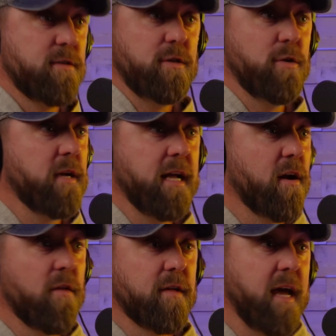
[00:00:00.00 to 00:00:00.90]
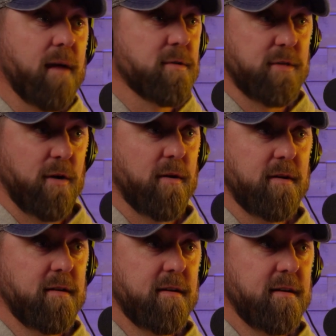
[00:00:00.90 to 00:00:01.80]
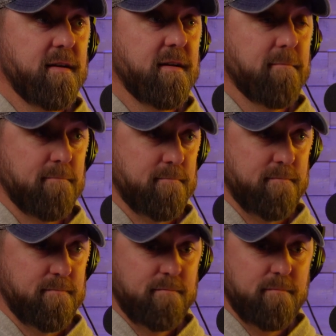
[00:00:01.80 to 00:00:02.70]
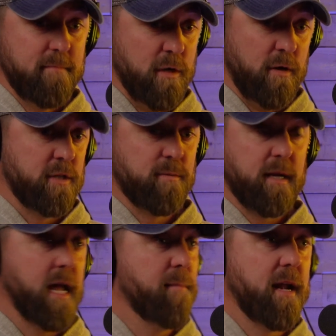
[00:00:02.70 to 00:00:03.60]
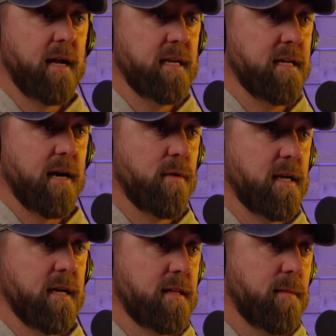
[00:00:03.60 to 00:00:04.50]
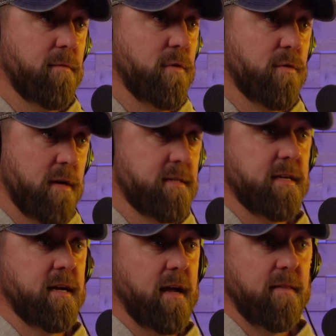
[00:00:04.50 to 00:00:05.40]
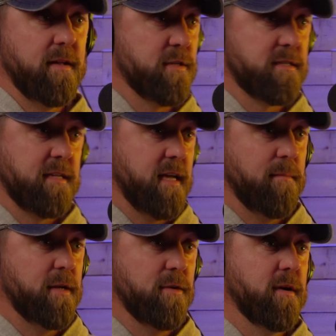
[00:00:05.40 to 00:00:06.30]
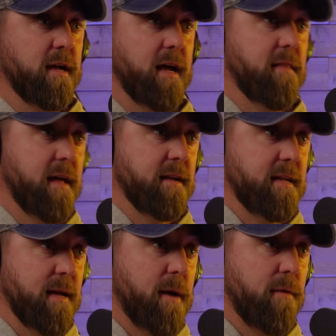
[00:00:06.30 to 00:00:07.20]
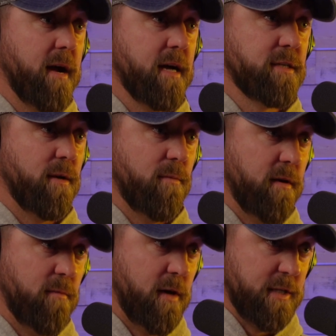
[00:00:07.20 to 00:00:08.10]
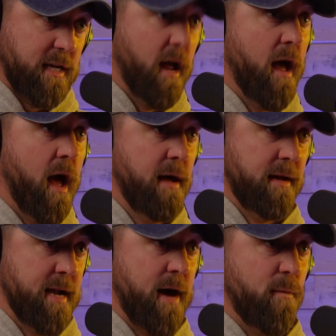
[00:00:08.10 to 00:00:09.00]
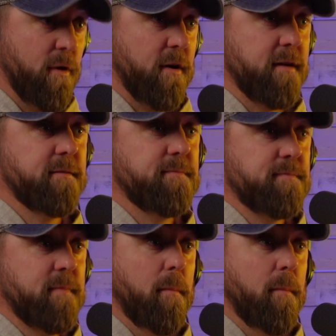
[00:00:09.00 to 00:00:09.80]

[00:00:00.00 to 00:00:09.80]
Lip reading: So you could get all the cameras going. You could just be like, hey man, I want to get a clip of you grunting, and then just get me doing it, and then get my reaction on watching it not work.